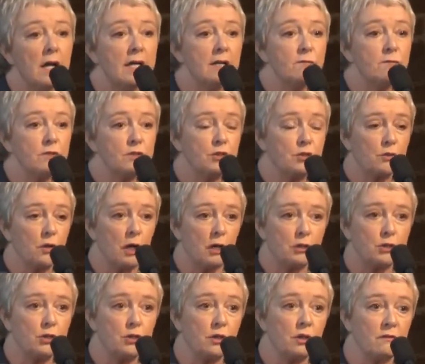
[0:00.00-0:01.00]

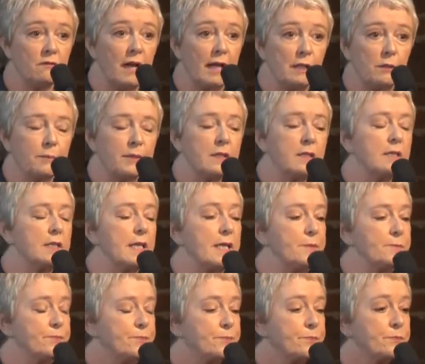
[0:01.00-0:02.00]
infrastructure
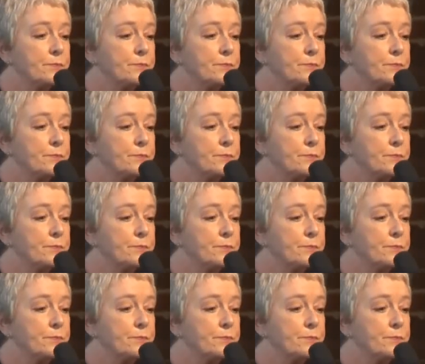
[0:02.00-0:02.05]
availability,